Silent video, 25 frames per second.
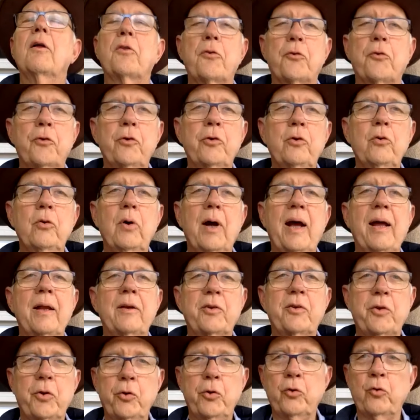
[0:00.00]
Through
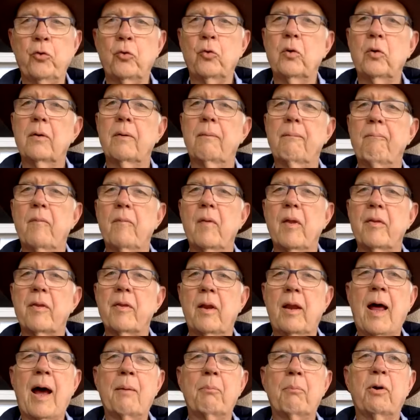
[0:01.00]
and To the
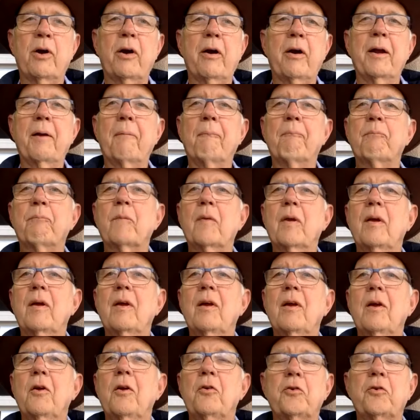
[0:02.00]
Library.
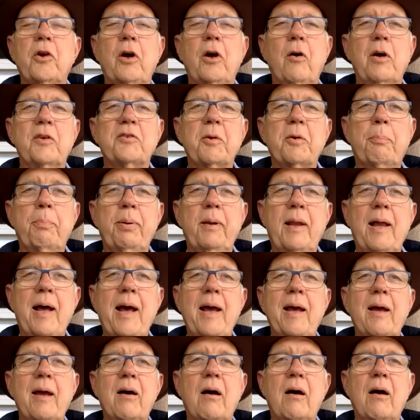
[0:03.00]
So it's a
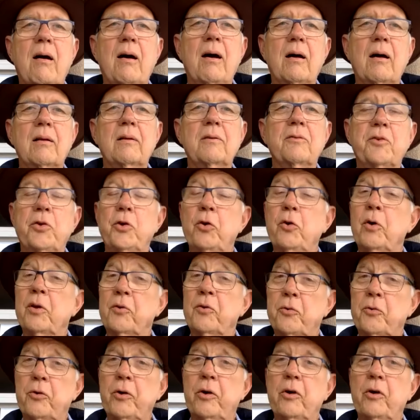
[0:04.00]
play on To
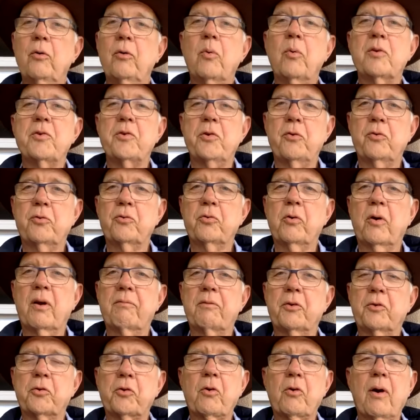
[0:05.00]
and Through, which you sort
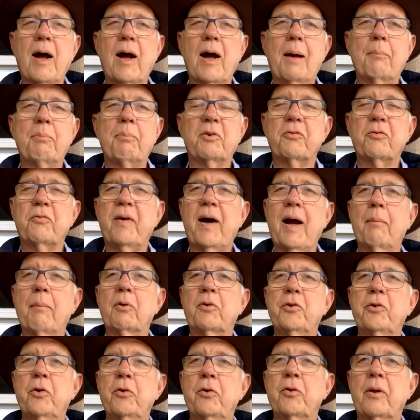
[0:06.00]
of described as fiber
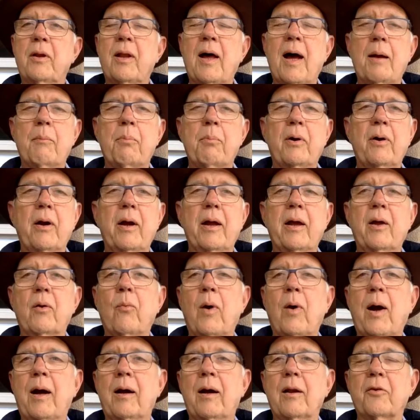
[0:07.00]
to the library and
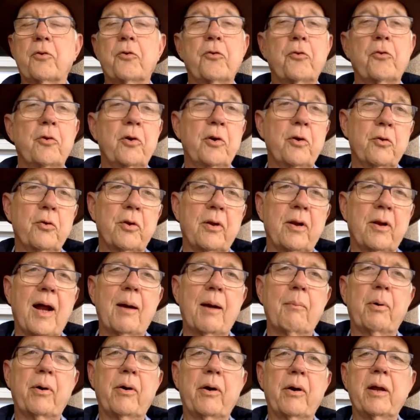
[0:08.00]
wireless through the
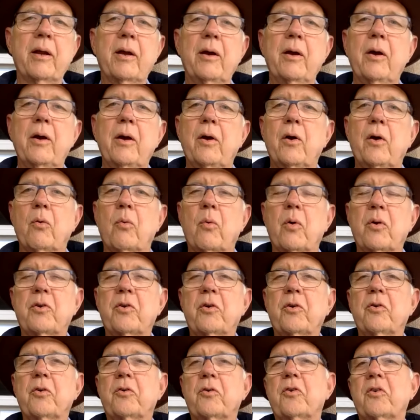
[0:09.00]
library,
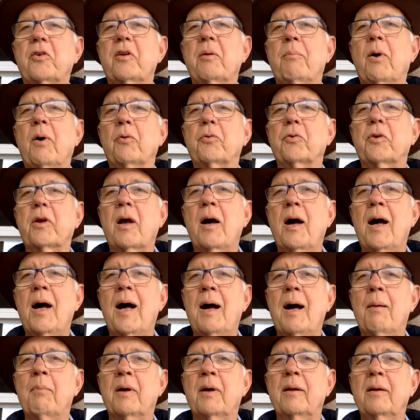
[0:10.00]
which is the most
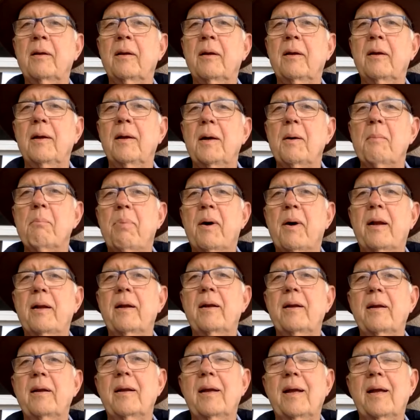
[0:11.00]
common. But